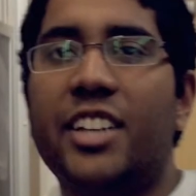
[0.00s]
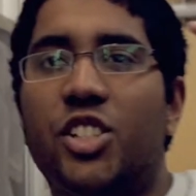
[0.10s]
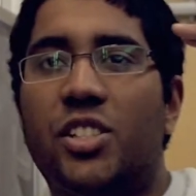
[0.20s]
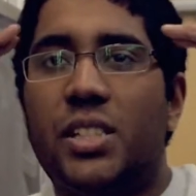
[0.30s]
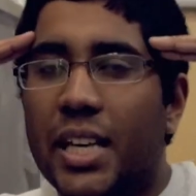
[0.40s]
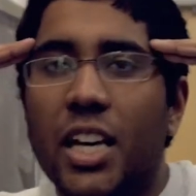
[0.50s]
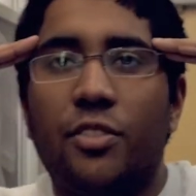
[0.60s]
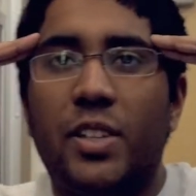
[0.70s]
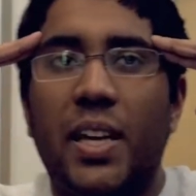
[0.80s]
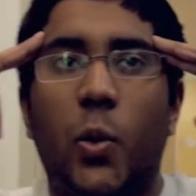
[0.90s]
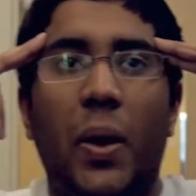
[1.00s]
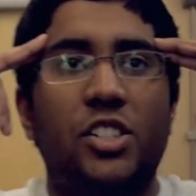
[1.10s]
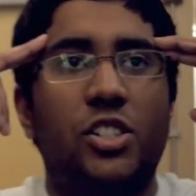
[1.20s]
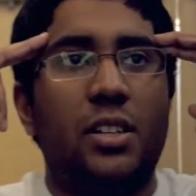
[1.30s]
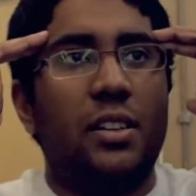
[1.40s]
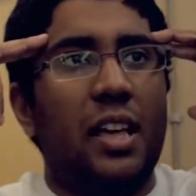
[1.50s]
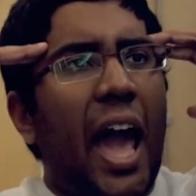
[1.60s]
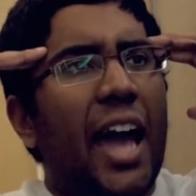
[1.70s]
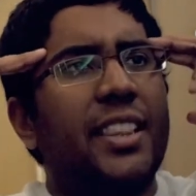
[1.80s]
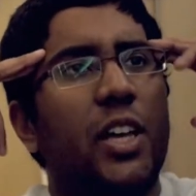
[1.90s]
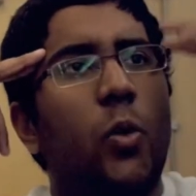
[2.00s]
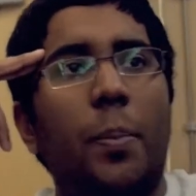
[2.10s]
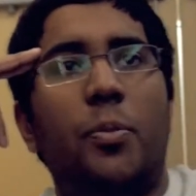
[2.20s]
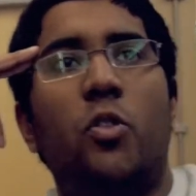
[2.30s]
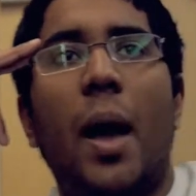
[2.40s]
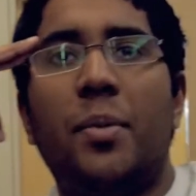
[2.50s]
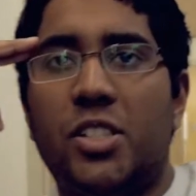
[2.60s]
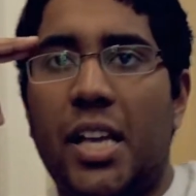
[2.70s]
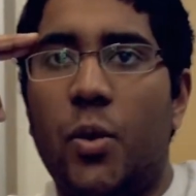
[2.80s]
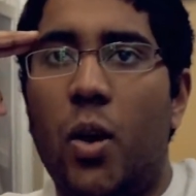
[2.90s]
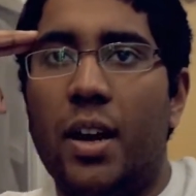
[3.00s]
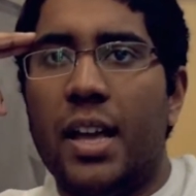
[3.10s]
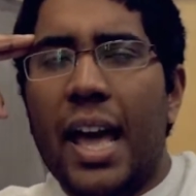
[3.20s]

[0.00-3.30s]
I just think of the equation, I think what parameters I want.